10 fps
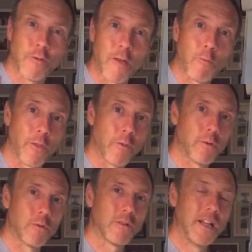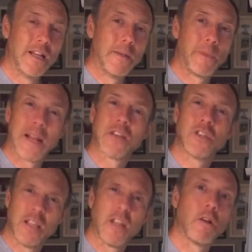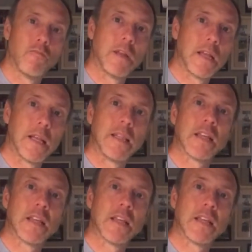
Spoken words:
they want the ball, but actually they don't really.